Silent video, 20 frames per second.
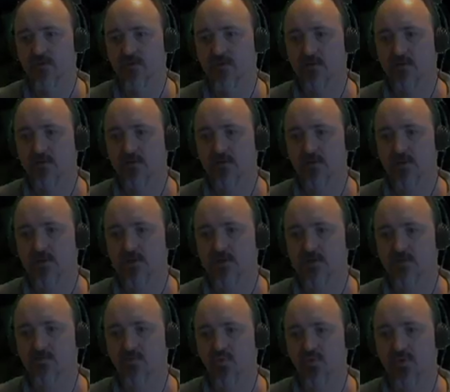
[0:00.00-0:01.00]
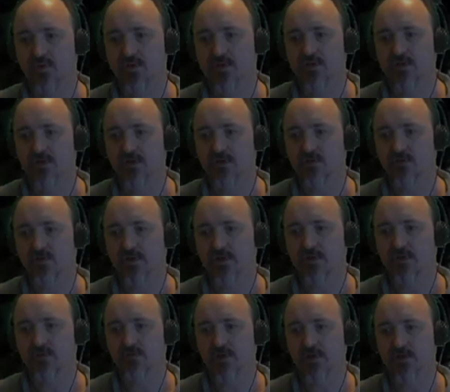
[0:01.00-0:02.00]
Get the ship pointed in the right
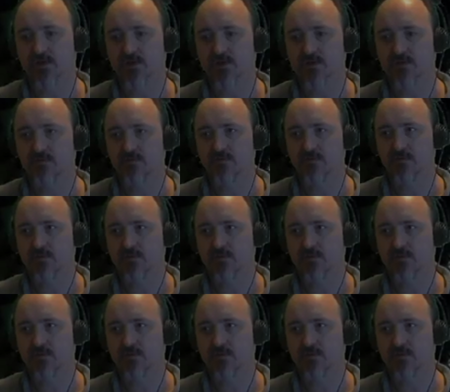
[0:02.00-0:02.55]
direction.